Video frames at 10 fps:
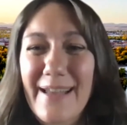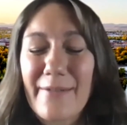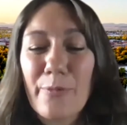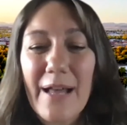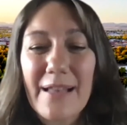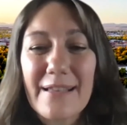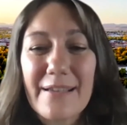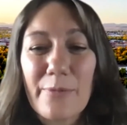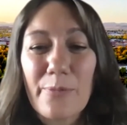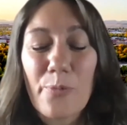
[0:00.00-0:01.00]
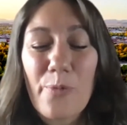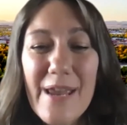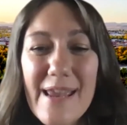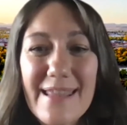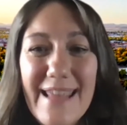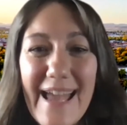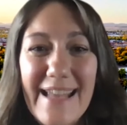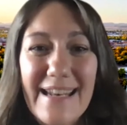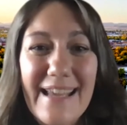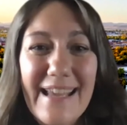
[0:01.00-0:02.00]
Well,
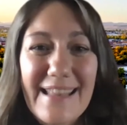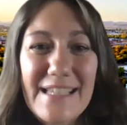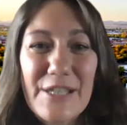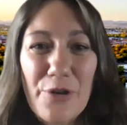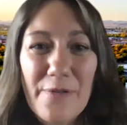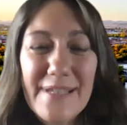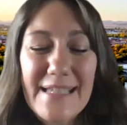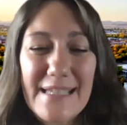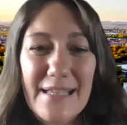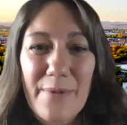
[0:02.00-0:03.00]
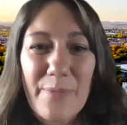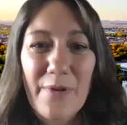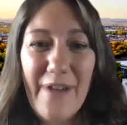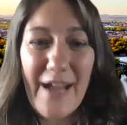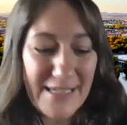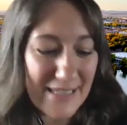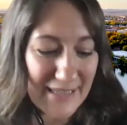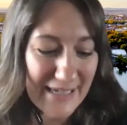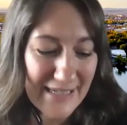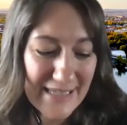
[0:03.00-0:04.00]
the services that we provide to
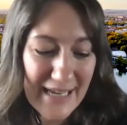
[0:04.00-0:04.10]
leads,